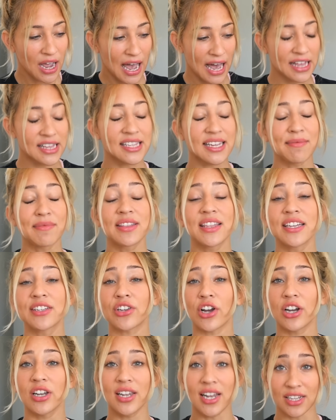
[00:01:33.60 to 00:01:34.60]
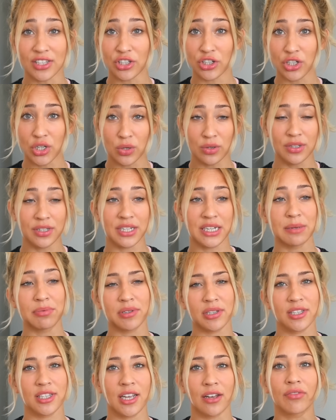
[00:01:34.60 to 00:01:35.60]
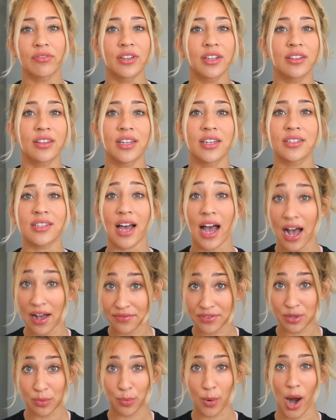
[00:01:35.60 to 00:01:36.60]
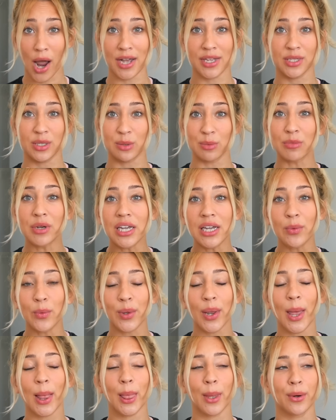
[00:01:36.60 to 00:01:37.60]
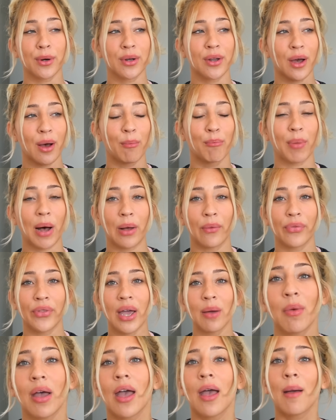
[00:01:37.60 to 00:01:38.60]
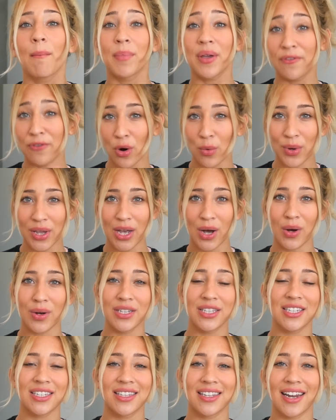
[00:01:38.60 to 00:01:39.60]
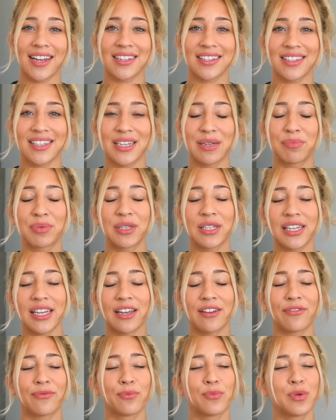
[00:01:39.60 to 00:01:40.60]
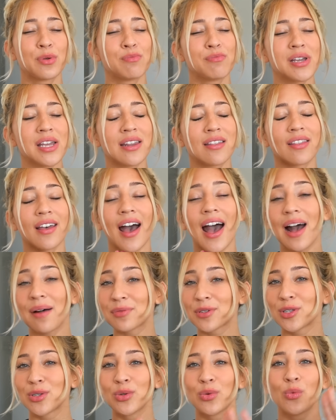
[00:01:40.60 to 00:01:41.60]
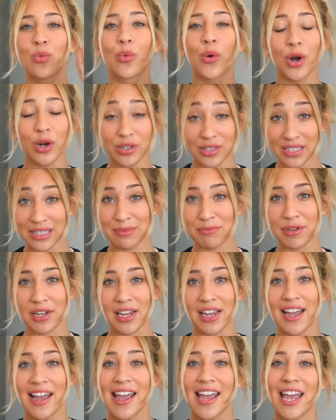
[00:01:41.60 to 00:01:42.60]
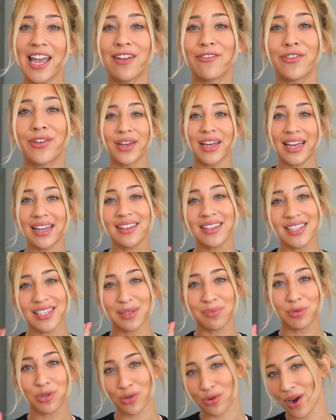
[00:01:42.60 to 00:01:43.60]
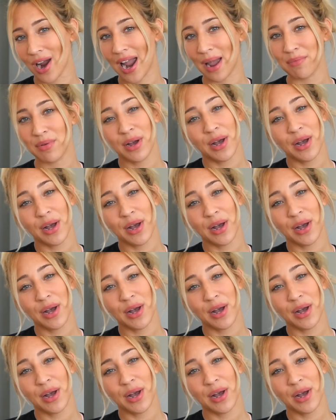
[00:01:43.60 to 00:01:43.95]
And some of these are lesser known tips and definitely things that have surprised me when I learned about them. Before we go into the next tips, it would mean the absolute world to me if you hit the subscribe